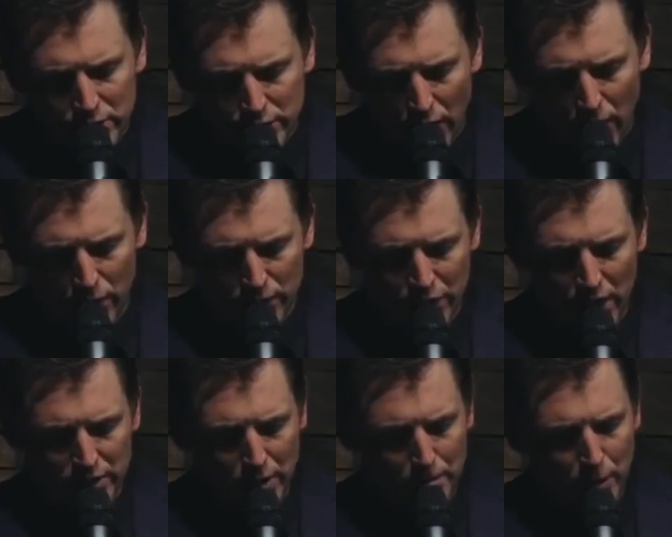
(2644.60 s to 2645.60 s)
Don't
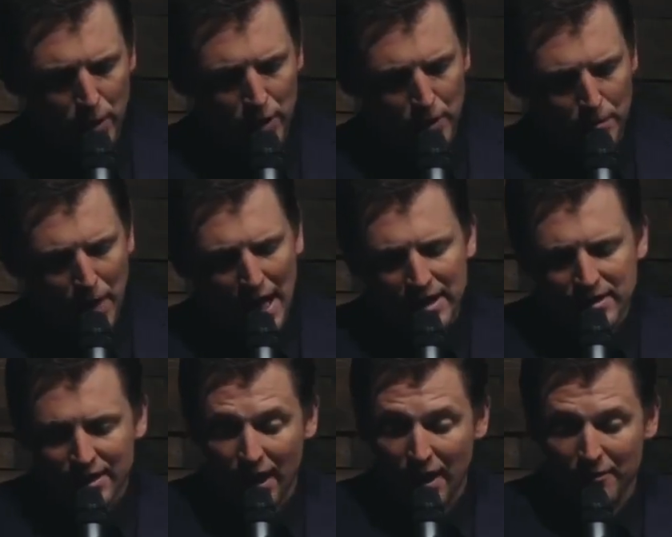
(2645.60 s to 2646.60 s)
judge a book by
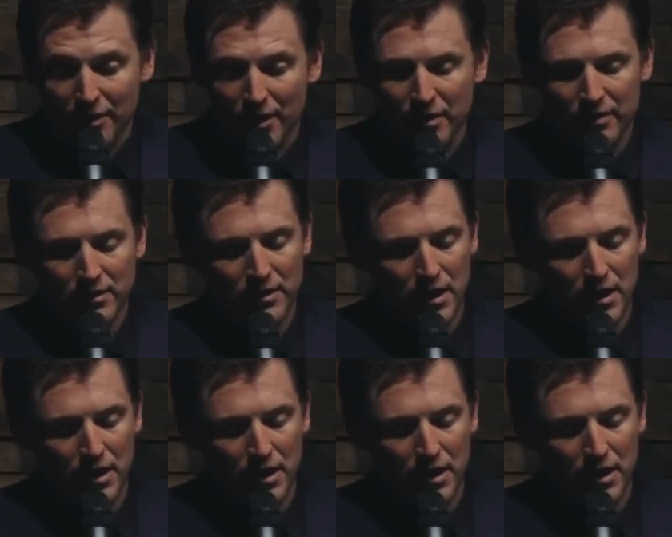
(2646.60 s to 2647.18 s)
its cover.